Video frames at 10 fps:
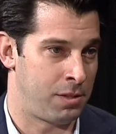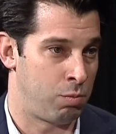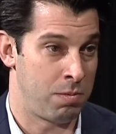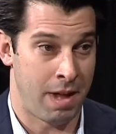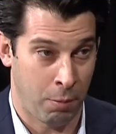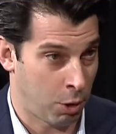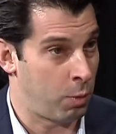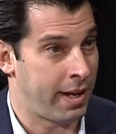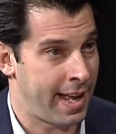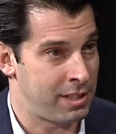We may work
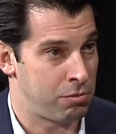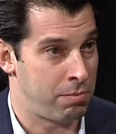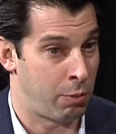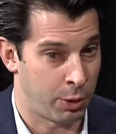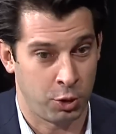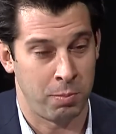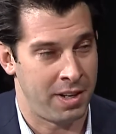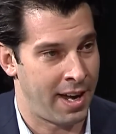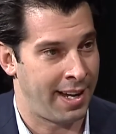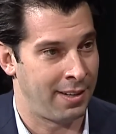weekends, we may work till
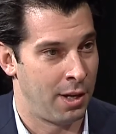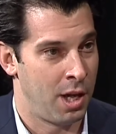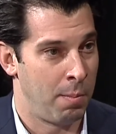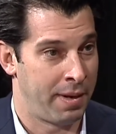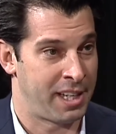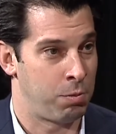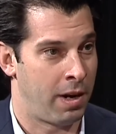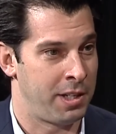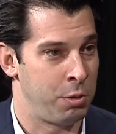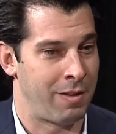midnight, but guess
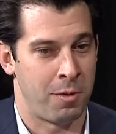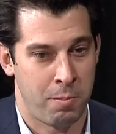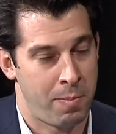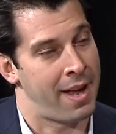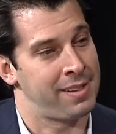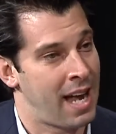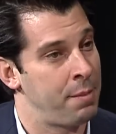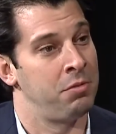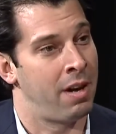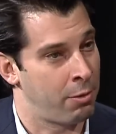what? You have the best
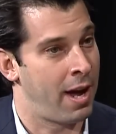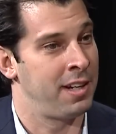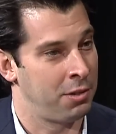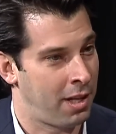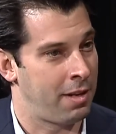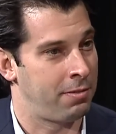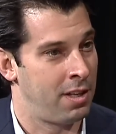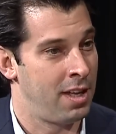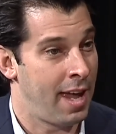time you've ever had in your life.